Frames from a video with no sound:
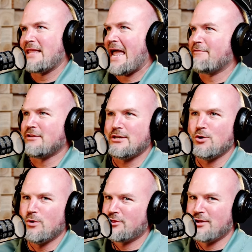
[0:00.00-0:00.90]
They have to deal
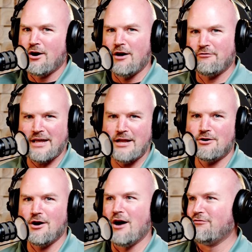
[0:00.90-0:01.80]
with the inner
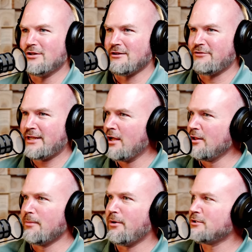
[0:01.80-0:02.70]
conflict of
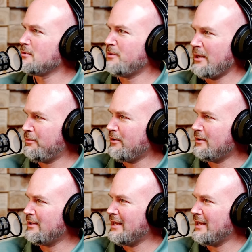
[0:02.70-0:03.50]
killing a bunch of people.